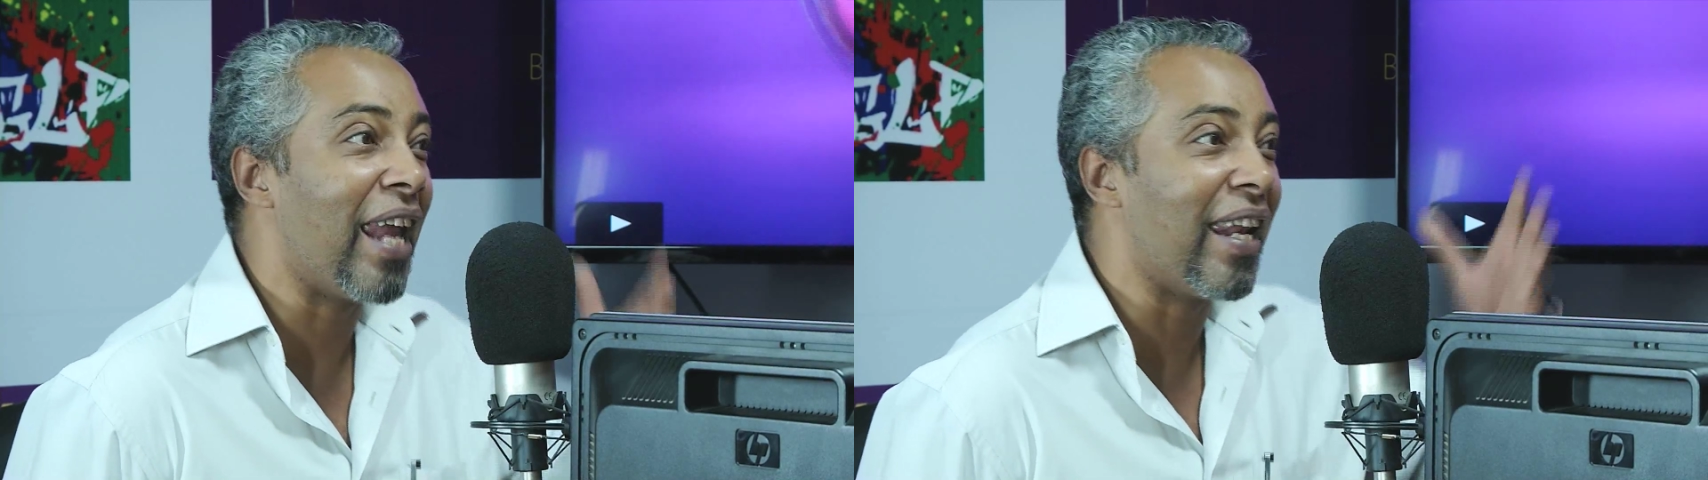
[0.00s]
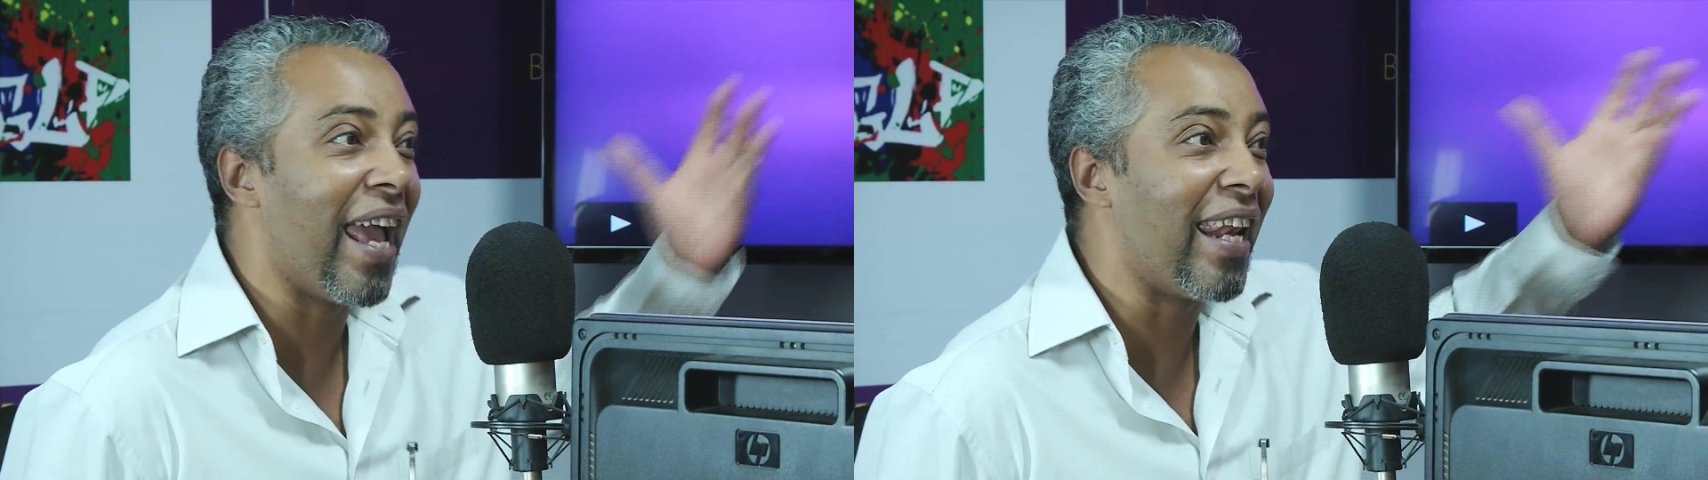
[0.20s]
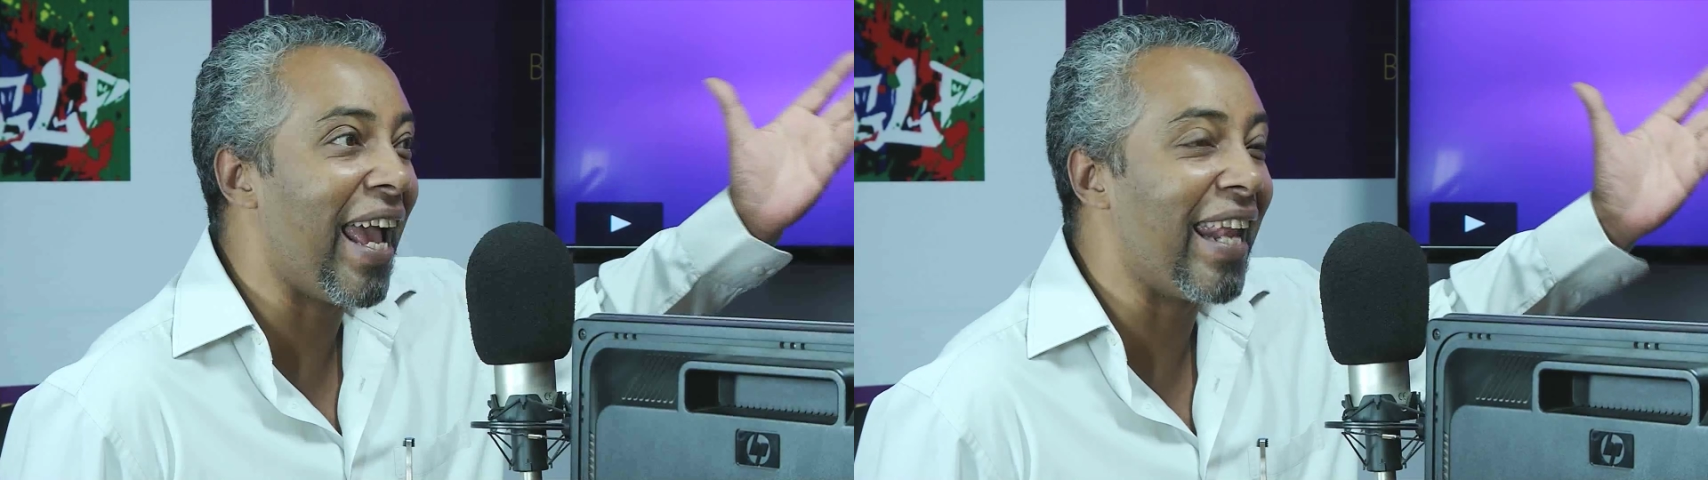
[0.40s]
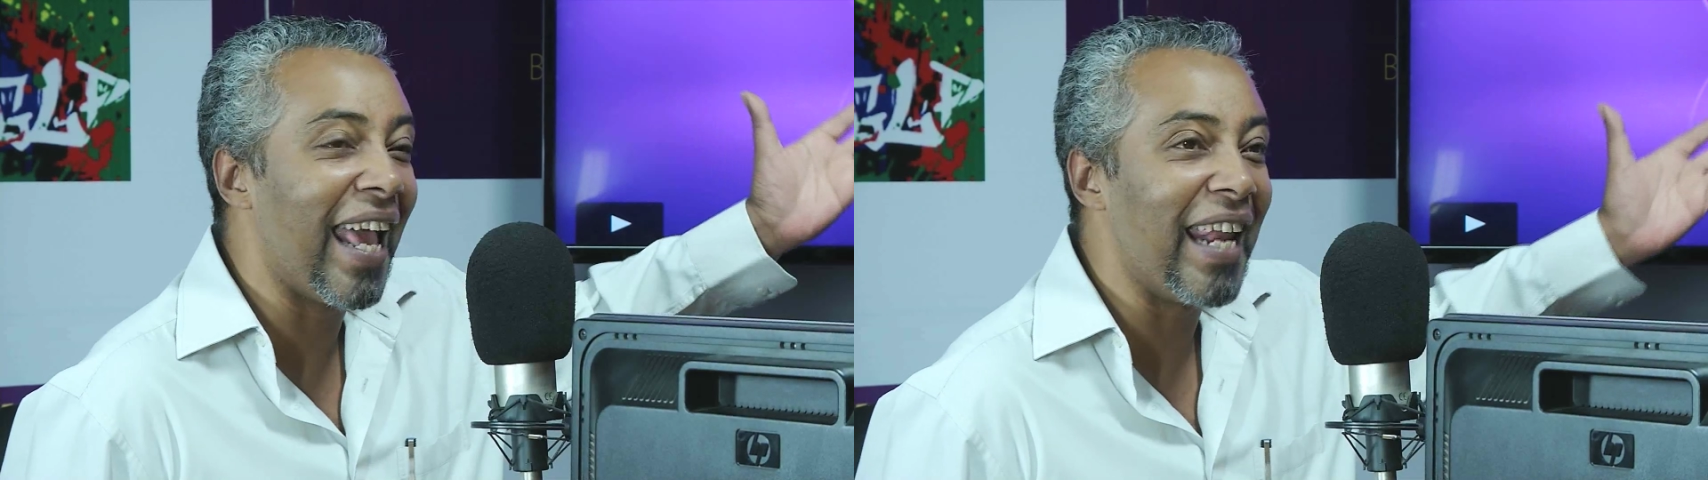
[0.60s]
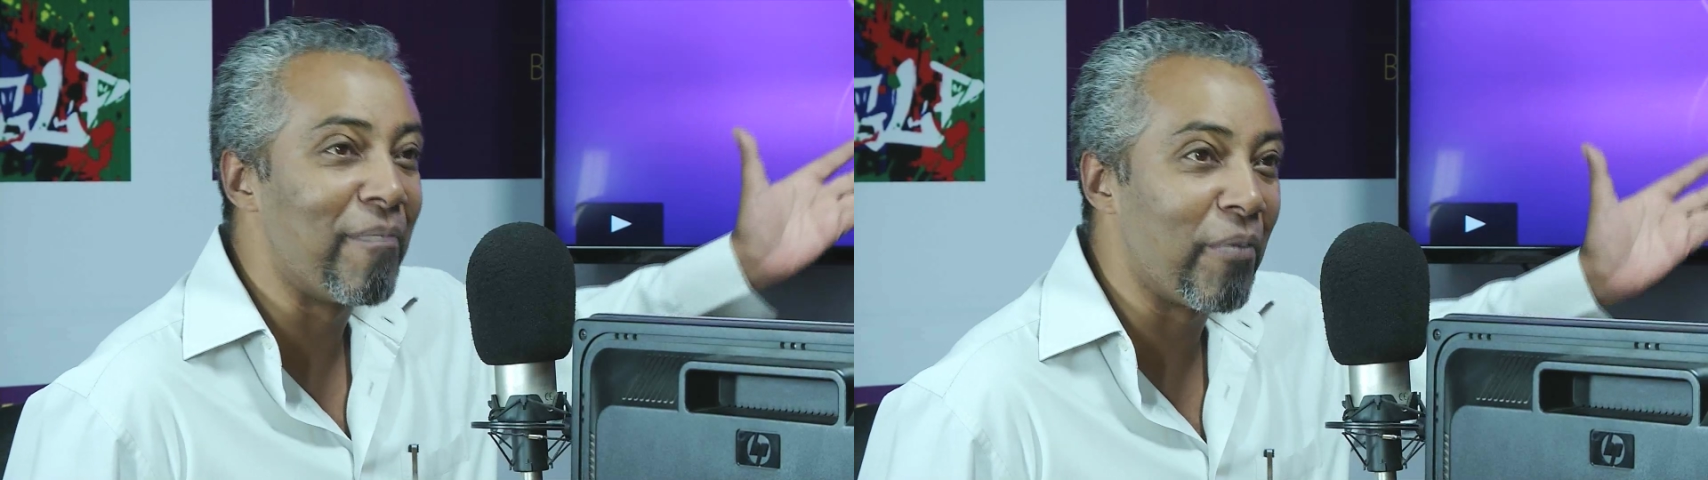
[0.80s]

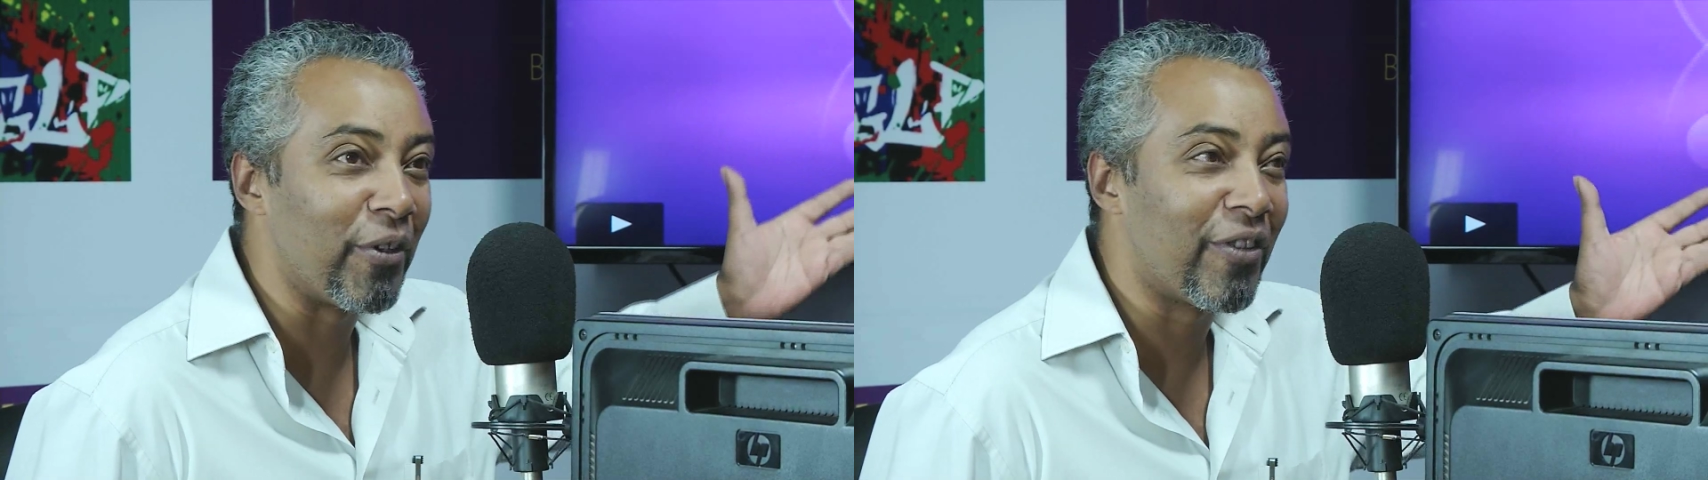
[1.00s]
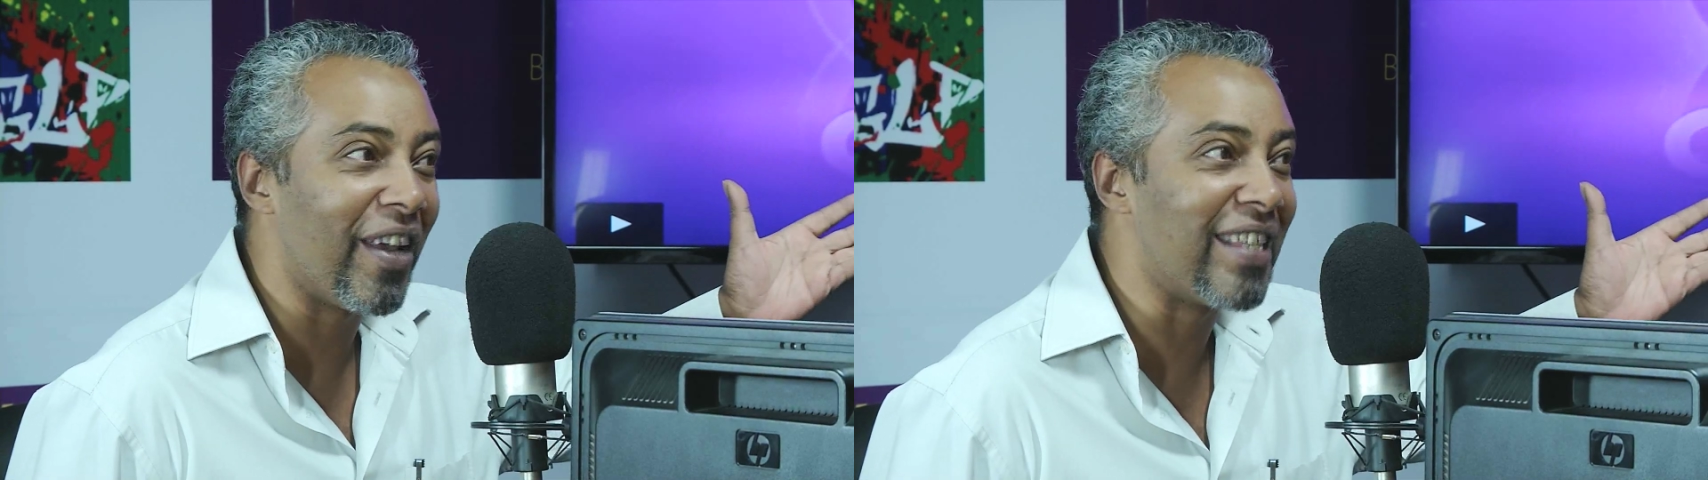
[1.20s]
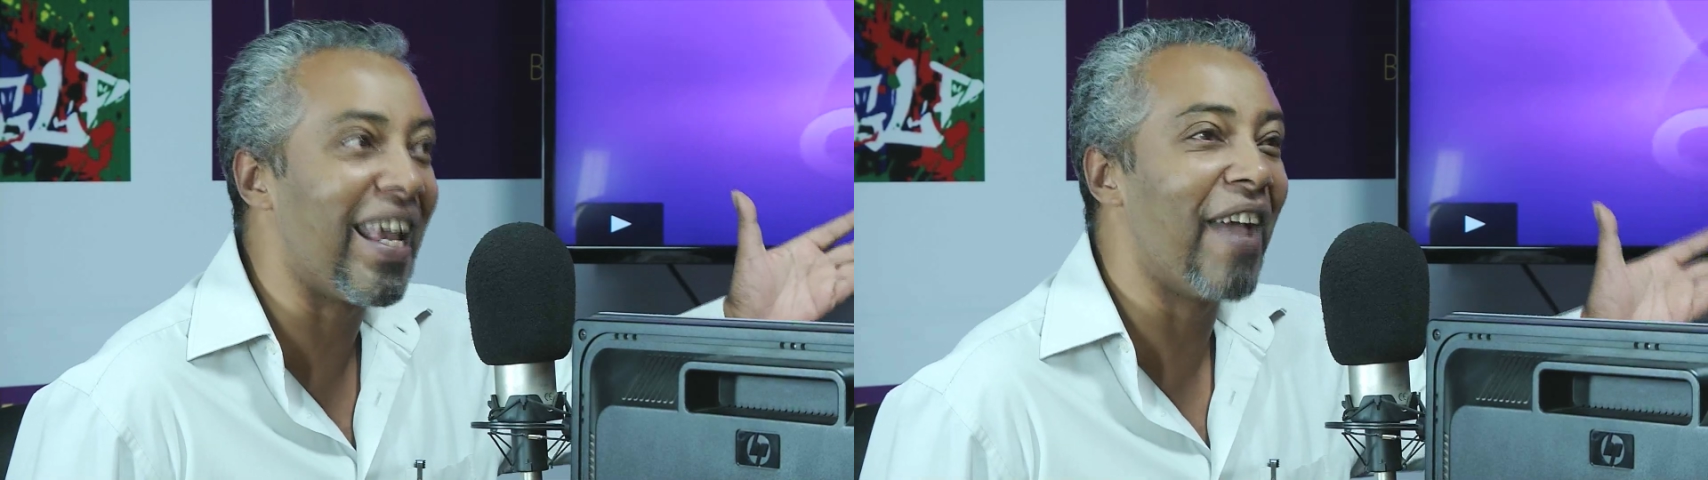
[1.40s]
it portrays